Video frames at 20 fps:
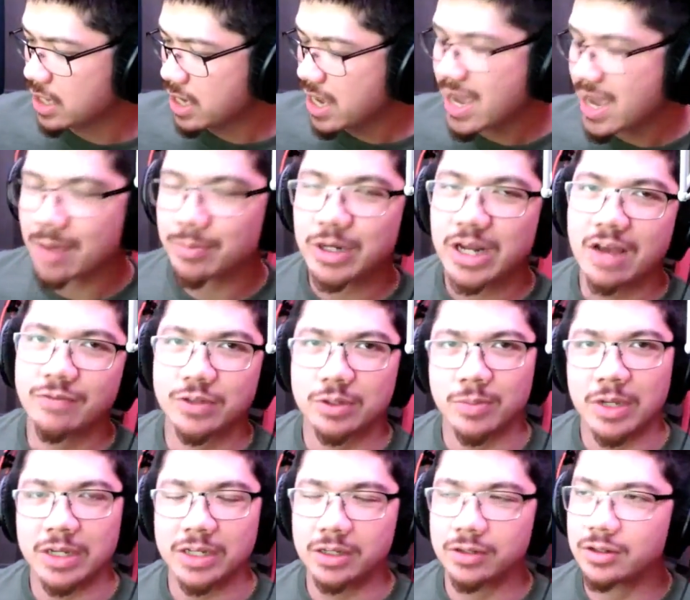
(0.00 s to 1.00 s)
I'm gonna have to
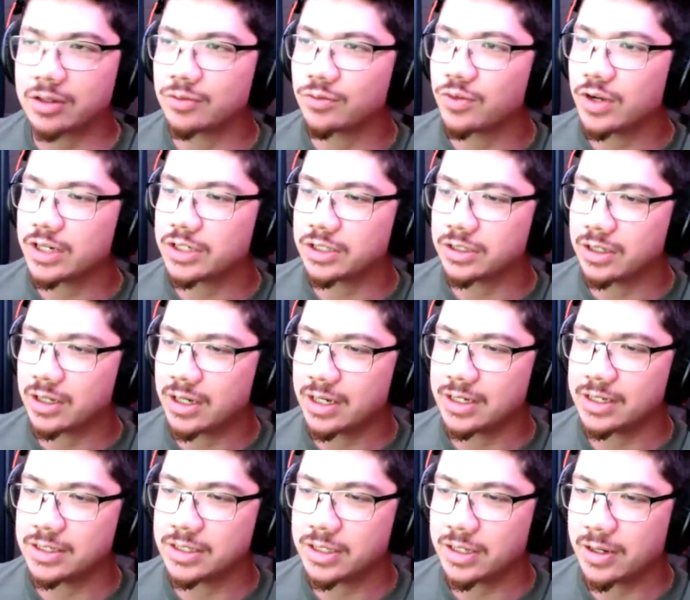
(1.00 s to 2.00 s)
make a confession,
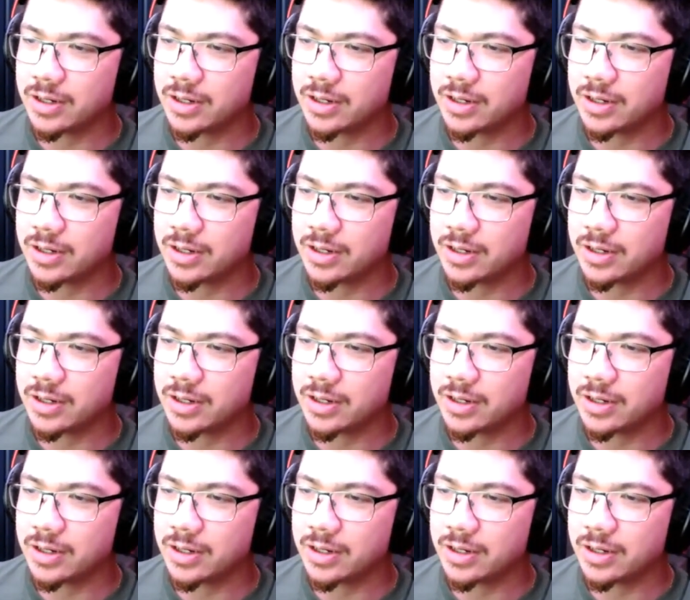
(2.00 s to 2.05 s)
guys.